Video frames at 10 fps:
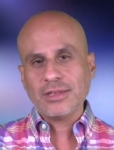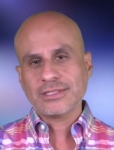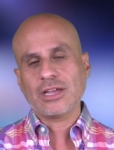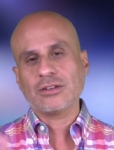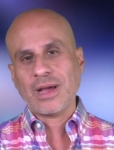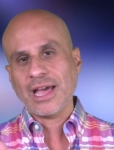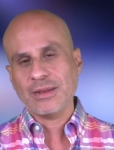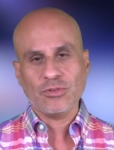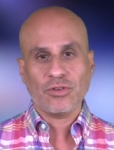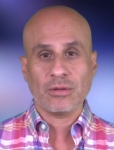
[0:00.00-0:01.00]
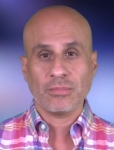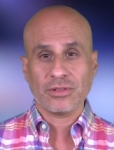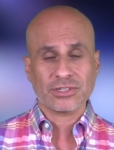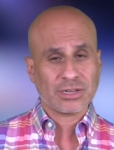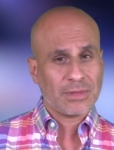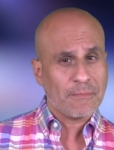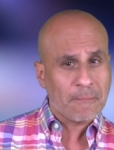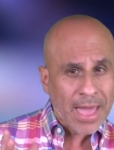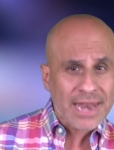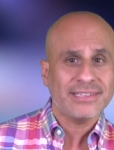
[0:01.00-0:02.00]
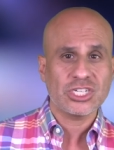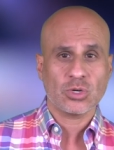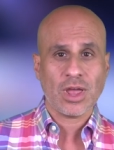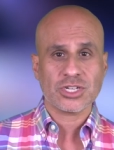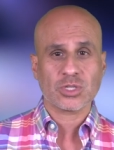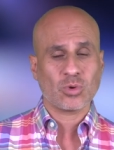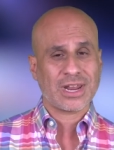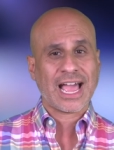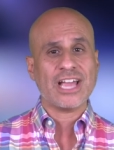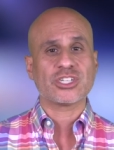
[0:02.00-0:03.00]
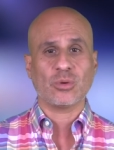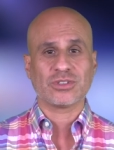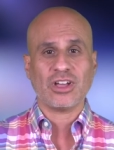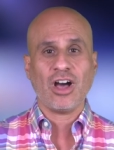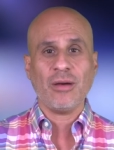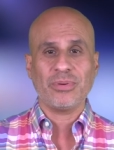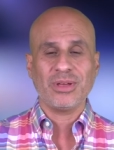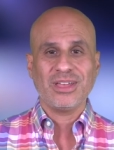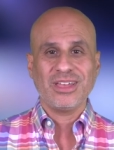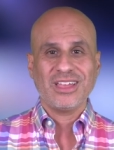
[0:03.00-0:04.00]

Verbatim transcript: say goodbye and move on. But there's gonna be many situations when a guy shows up